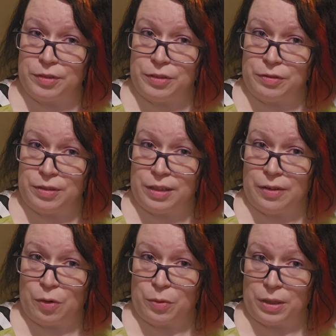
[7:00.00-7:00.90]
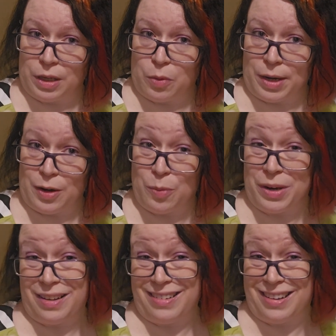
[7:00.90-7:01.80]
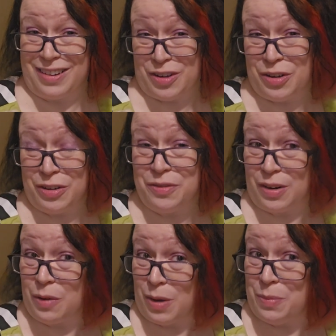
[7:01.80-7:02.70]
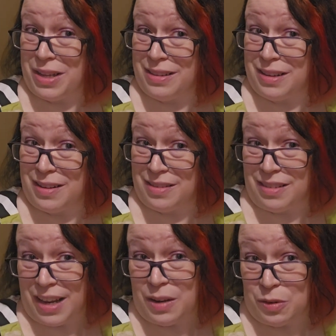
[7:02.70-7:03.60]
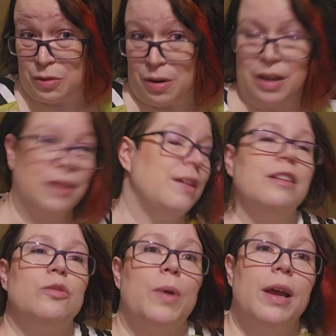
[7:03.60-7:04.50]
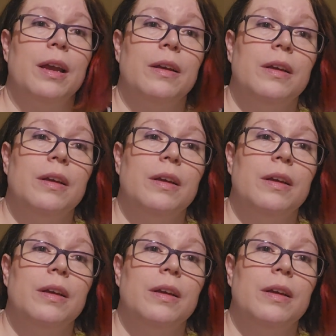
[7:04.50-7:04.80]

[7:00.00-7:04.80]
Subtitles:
you never really quite know, but it could have very well been that the lighting was wrong, and that's why